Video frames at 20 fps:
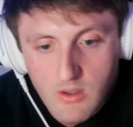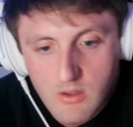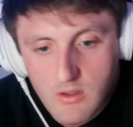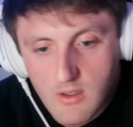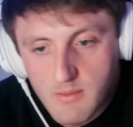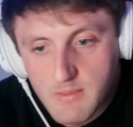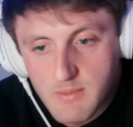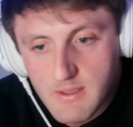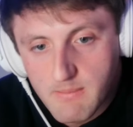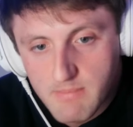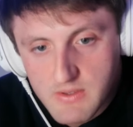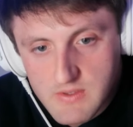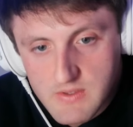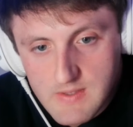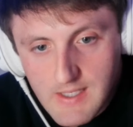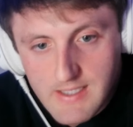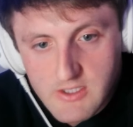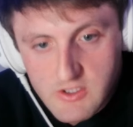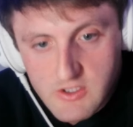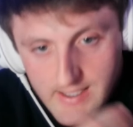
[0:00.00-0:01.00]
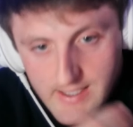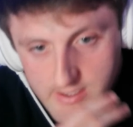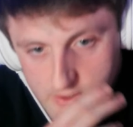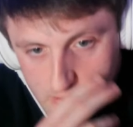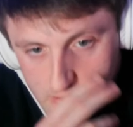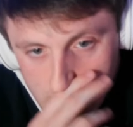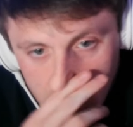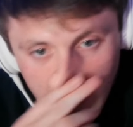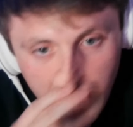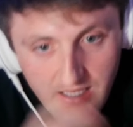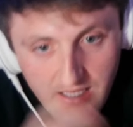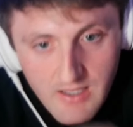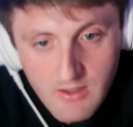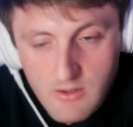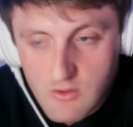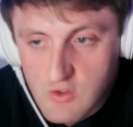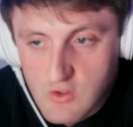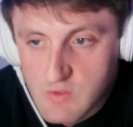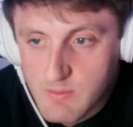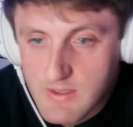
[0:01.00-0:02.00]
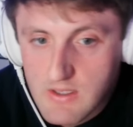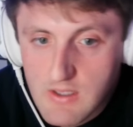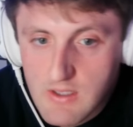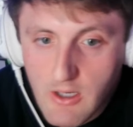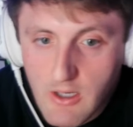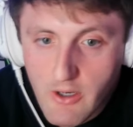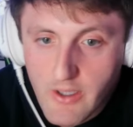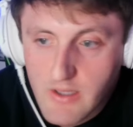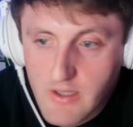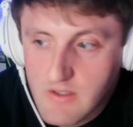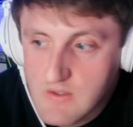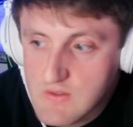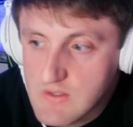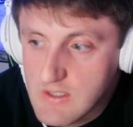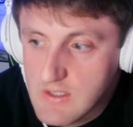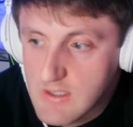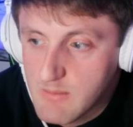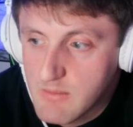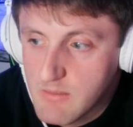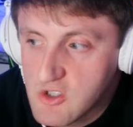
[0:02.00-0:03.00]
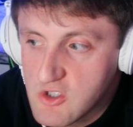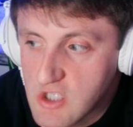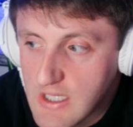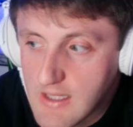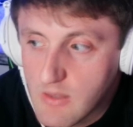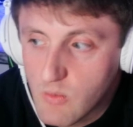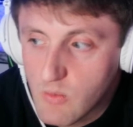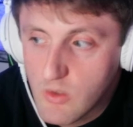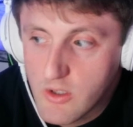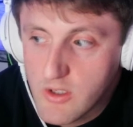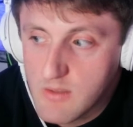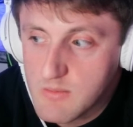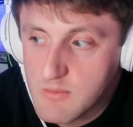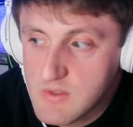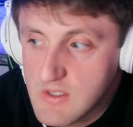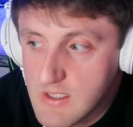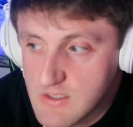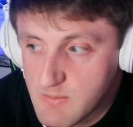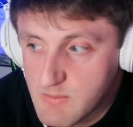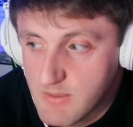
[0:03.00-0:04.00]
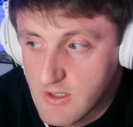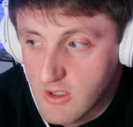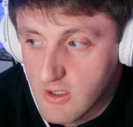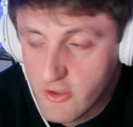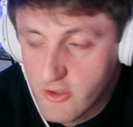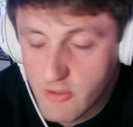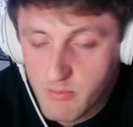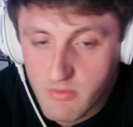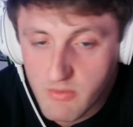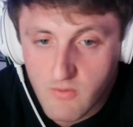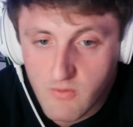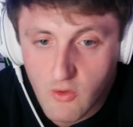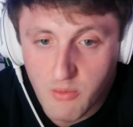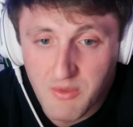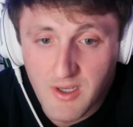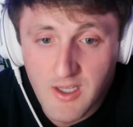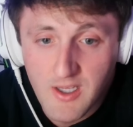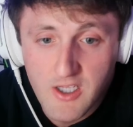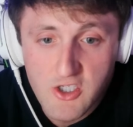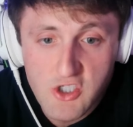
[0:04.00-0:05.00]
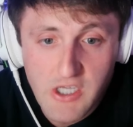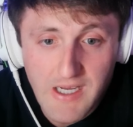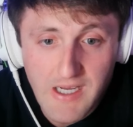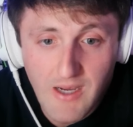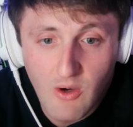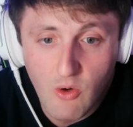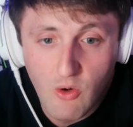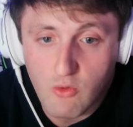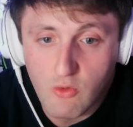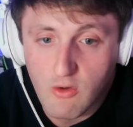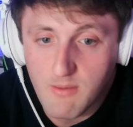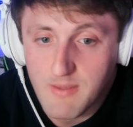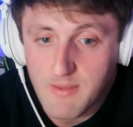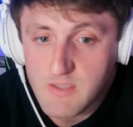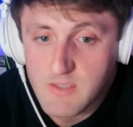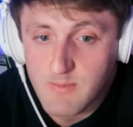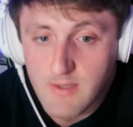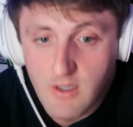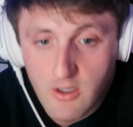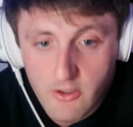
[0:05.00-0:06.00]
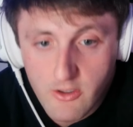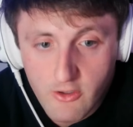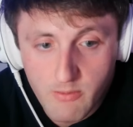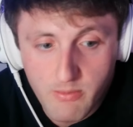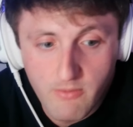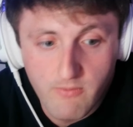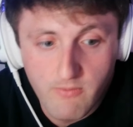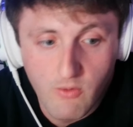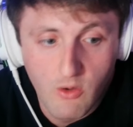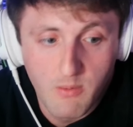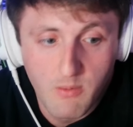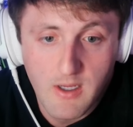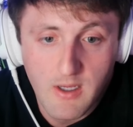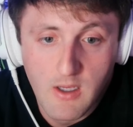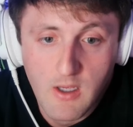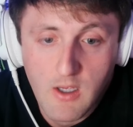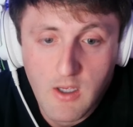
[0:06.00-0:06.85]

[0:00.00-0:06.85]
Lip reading: I mean, besides SGA, who's been carrying this team, Jalen Williams has been underperforming. Chet Holmgren has been underperforming.